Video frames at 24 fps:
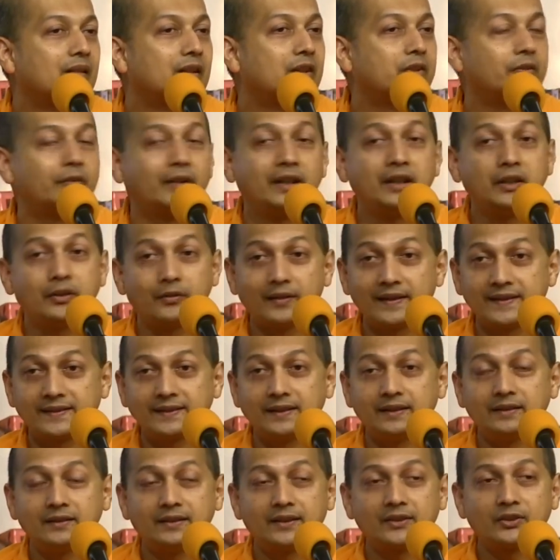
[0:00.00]
It's very
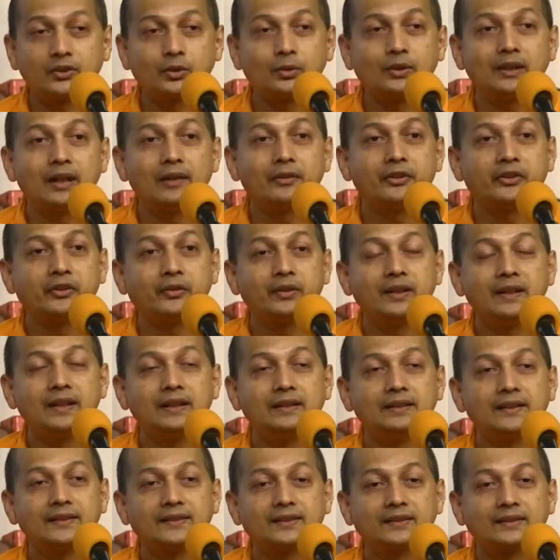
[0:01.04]
interesting. Just today I was
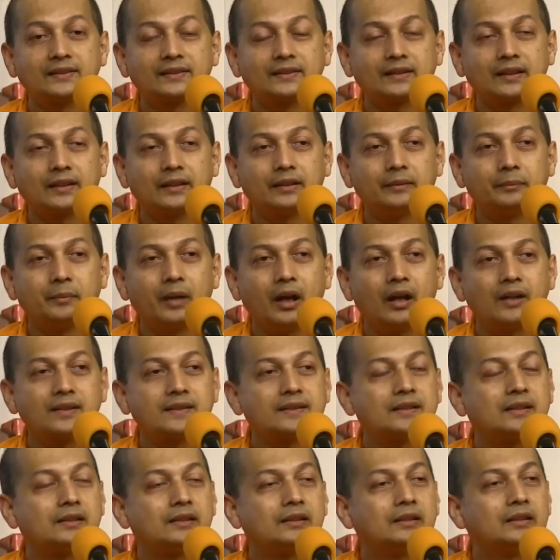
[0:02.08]
reading this
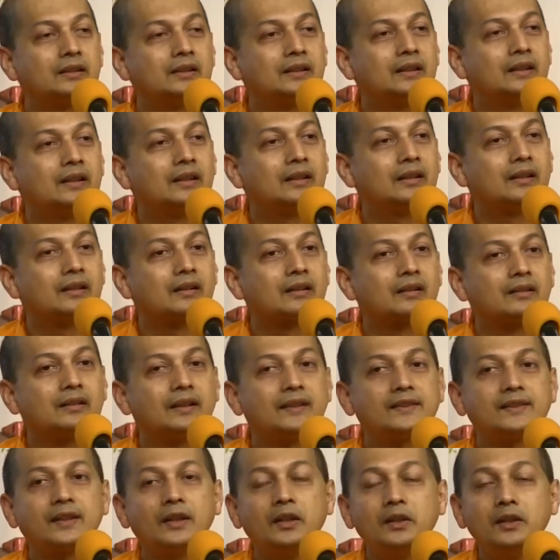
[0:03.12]
article.
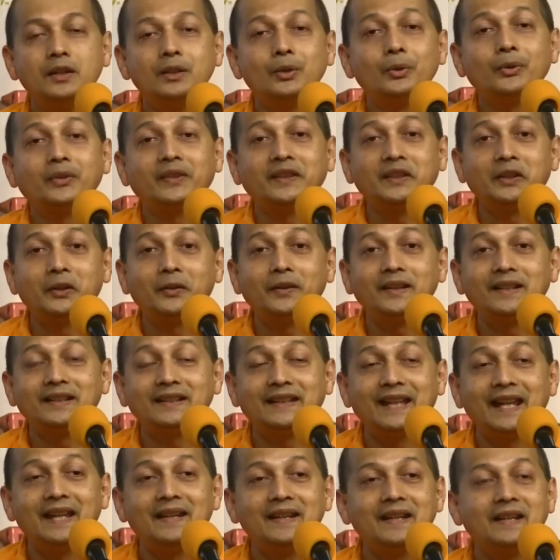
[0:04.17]
There's a new theory
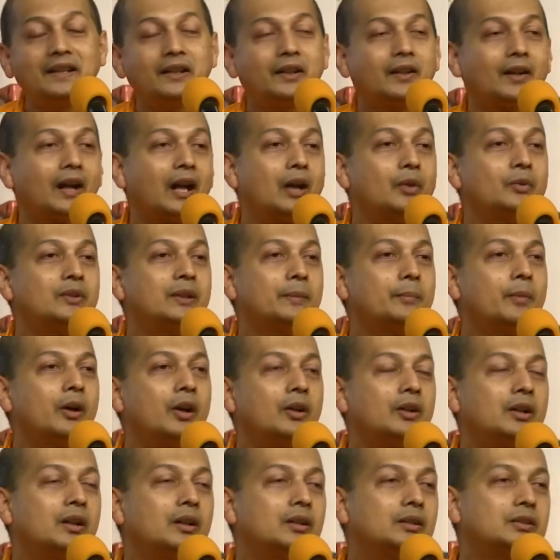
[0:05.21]
gaining ground
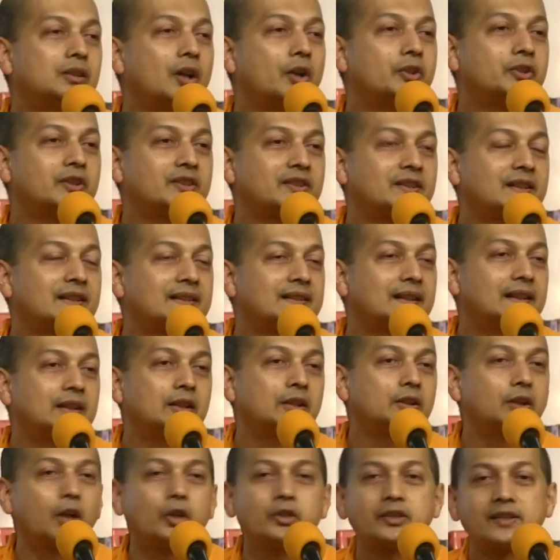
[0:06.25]
among consciousness
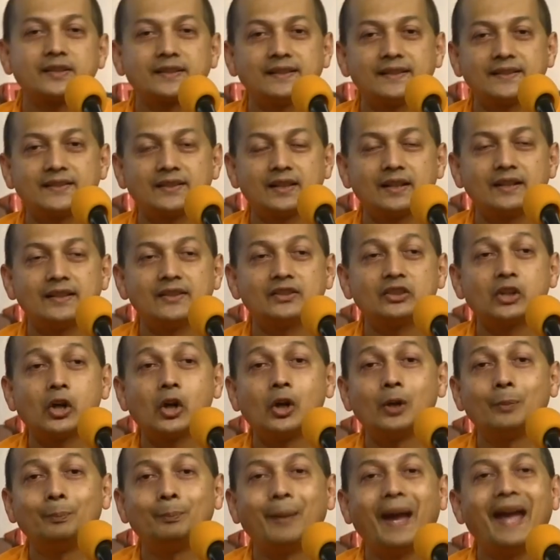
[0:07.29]
in consciousness studies
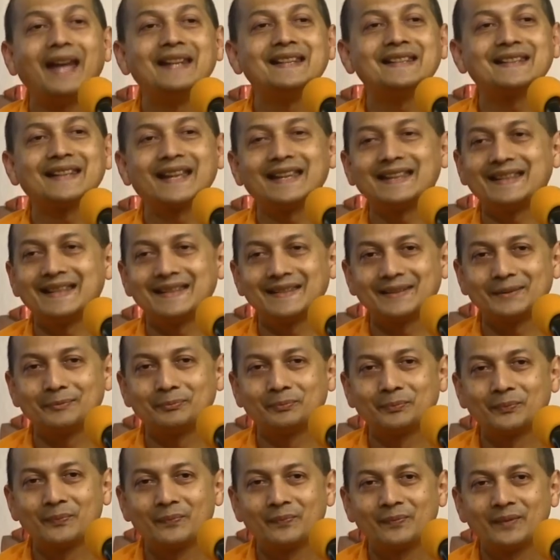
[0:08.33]
called
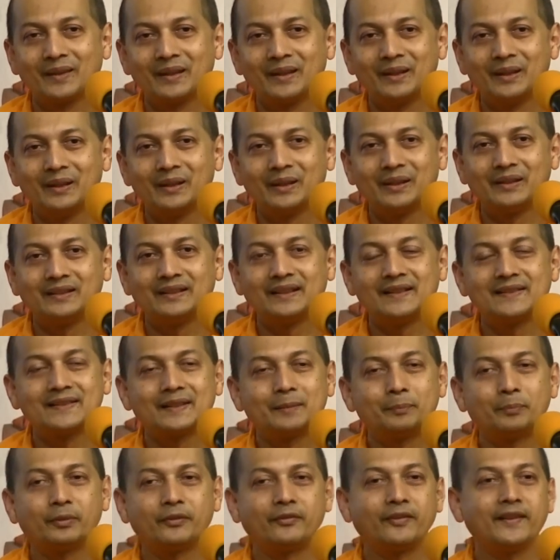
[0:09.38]
panpsychism. There's
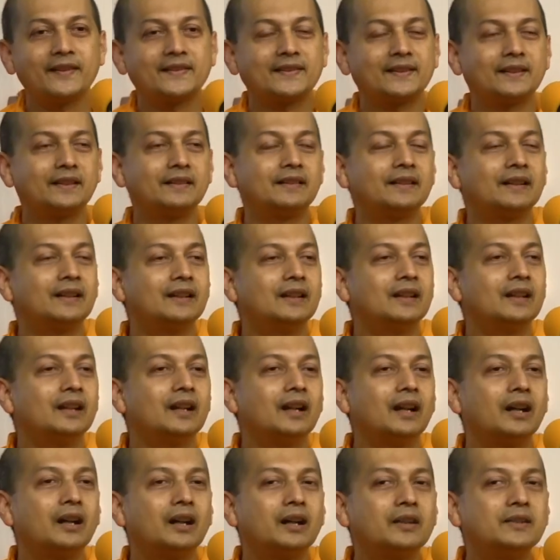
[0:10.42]
a professor,
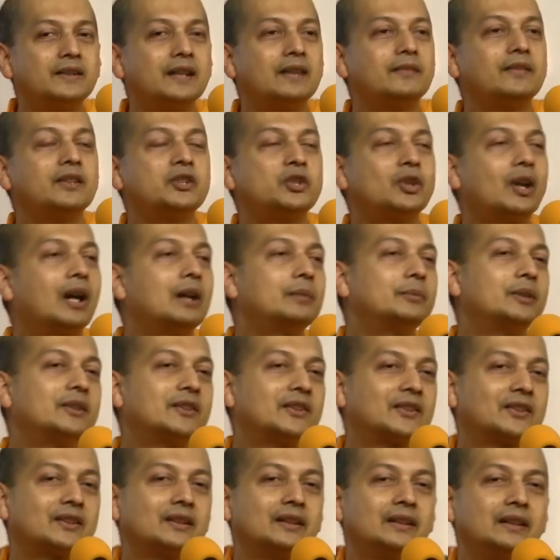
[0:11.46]
David
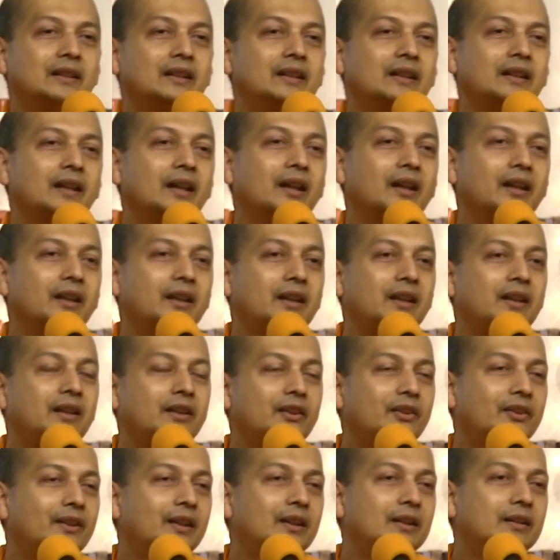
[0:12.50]
Chalmers.
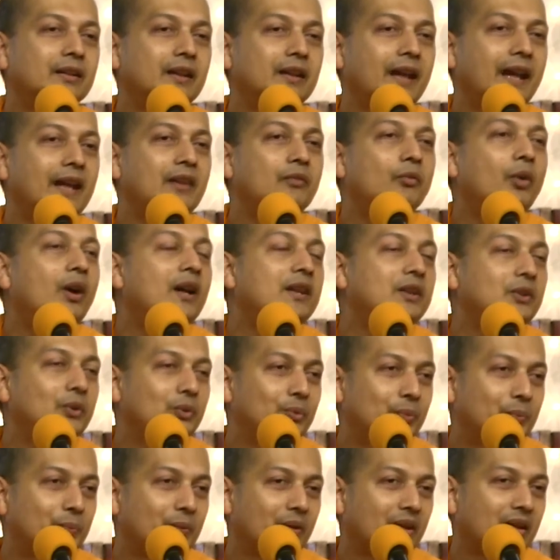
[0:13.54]
He is in NYU.